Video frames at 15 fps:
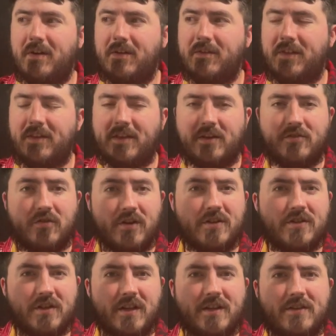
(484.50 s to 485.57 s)
that they
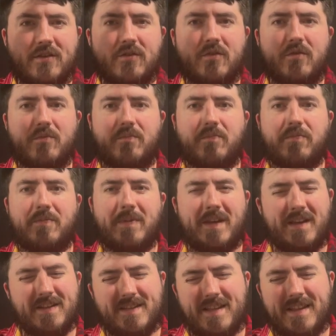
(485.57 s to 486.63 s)
traditionally do,
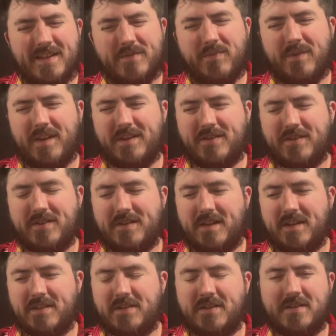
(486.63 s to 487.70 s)
because in this one it's
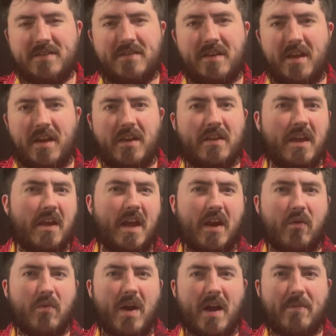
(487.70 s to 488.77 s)
just like they got a
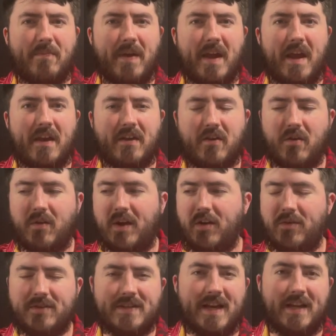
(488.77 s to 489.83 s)
rock band. I
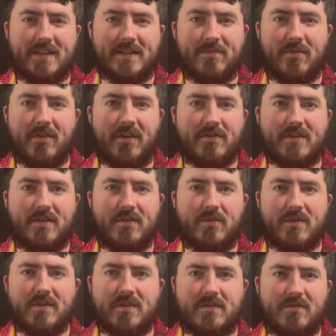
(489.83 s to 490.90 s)
know it's Hans Zimmer loves to do
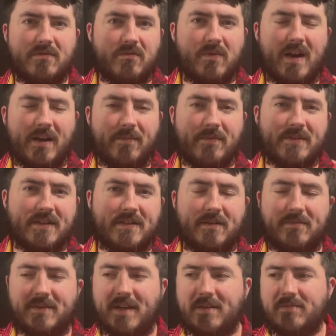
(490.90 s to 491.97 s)
his rock music
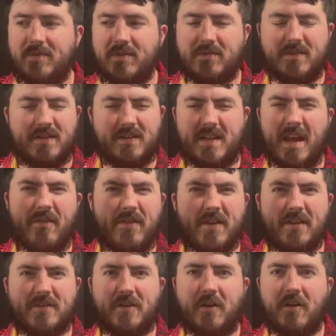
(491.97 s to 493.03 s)
sometimes, but it's this heavy
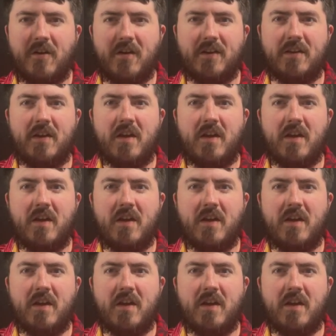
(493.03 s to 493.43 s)
guitar and